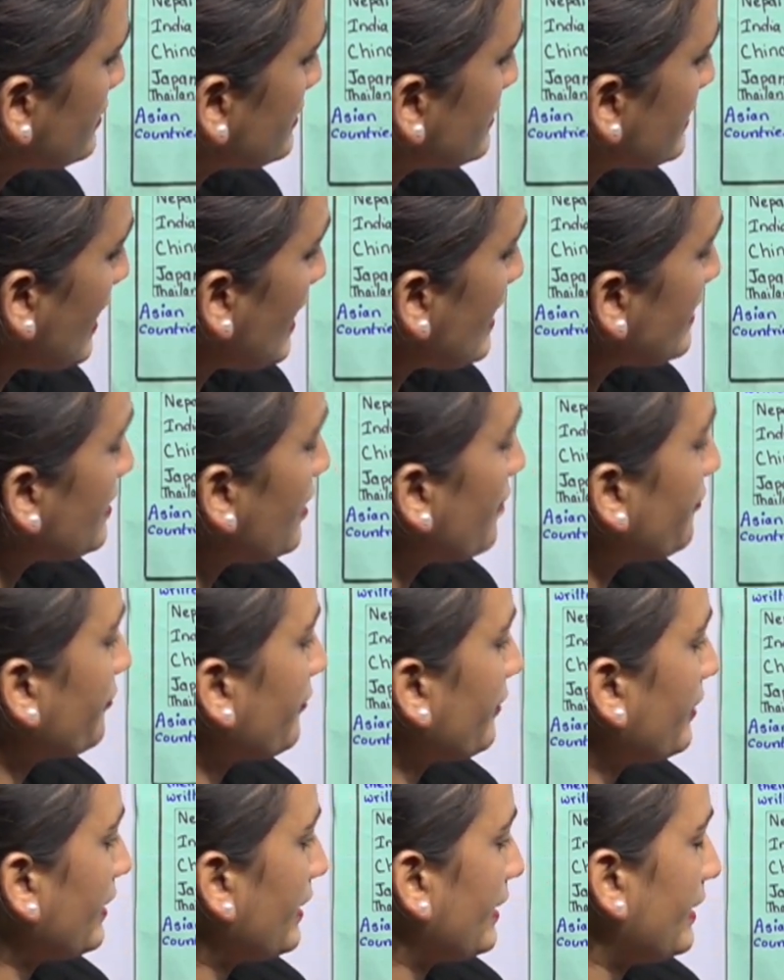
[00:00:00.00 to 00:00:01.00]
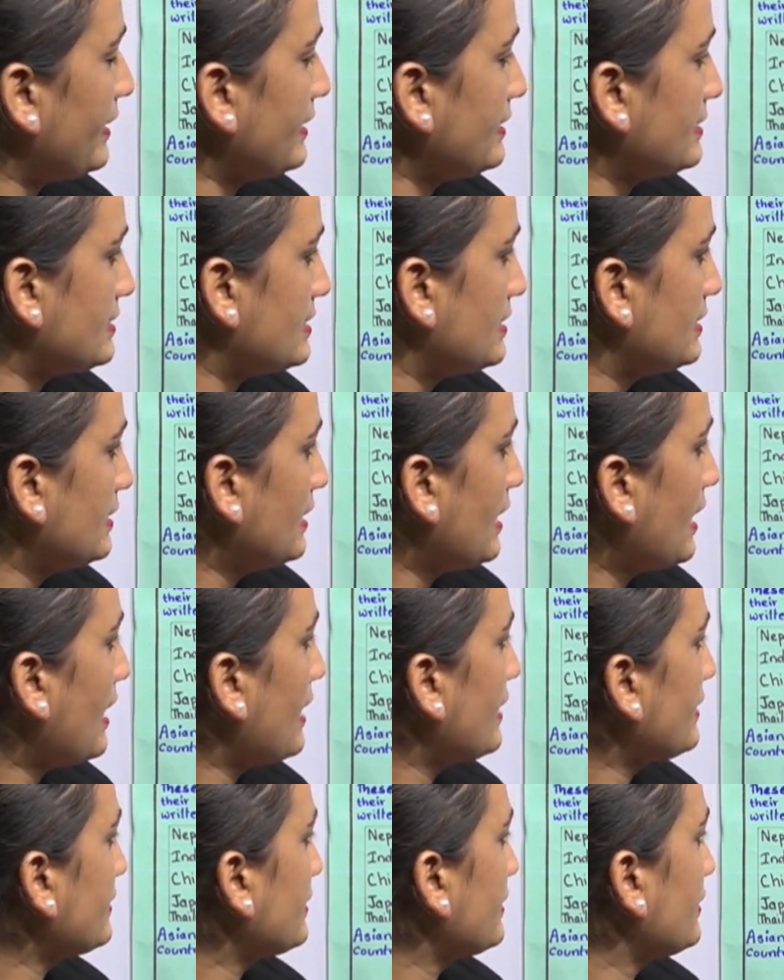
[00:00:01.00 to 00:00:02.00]
side of 8
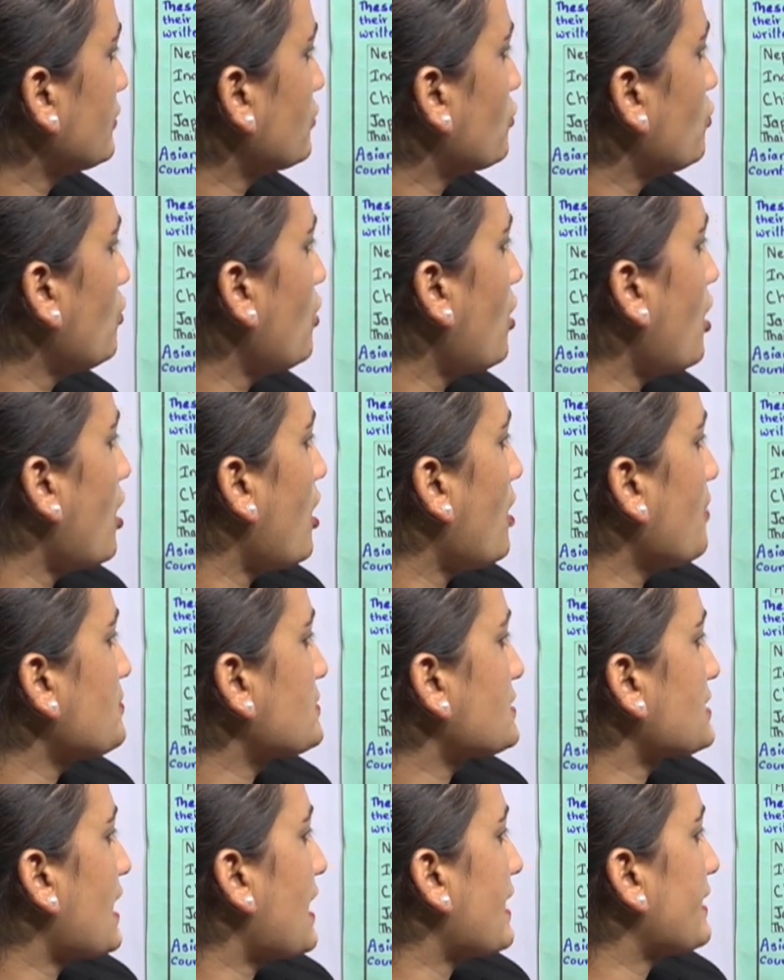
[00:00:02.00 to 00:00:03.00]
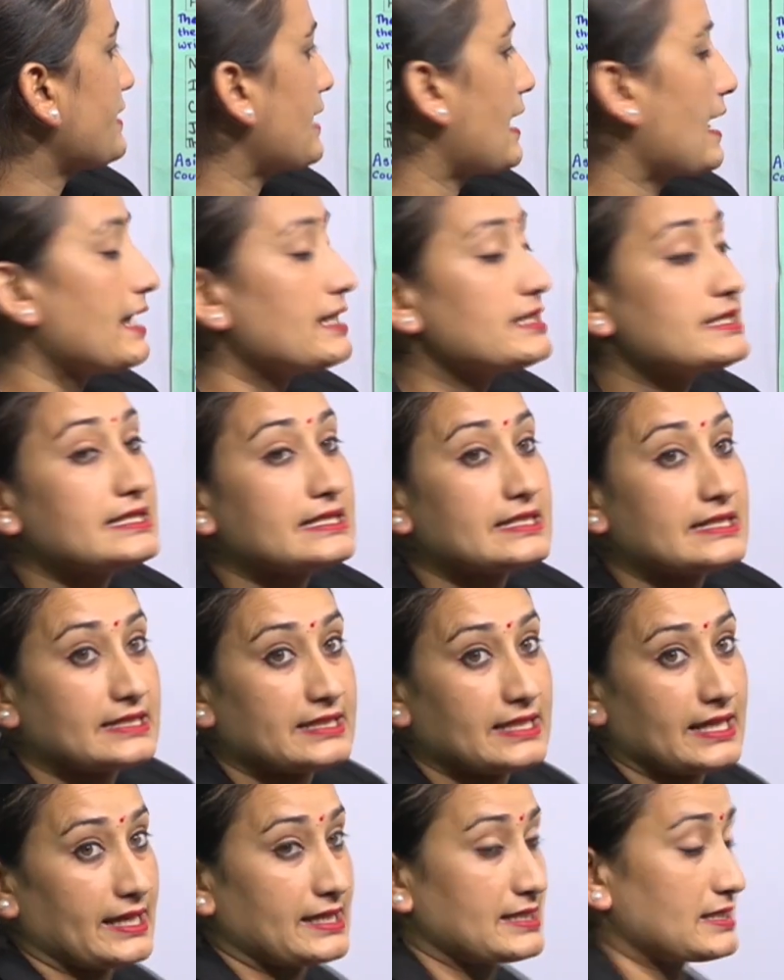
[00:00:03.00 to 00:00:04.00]
and then go upside at
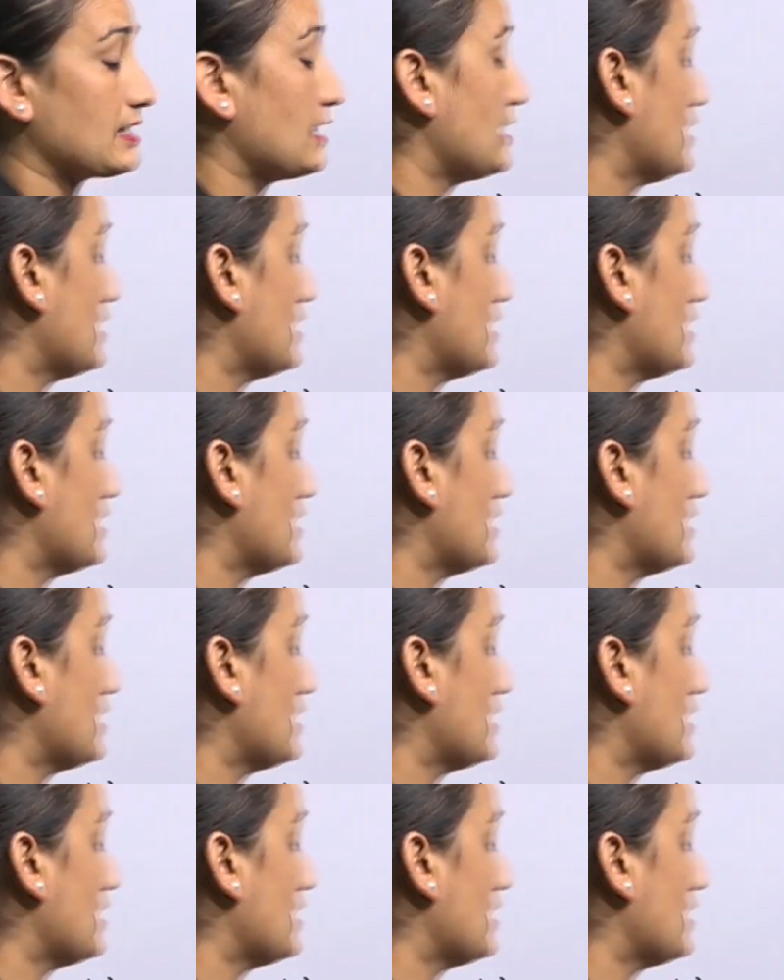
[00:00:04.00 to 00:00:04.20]
6.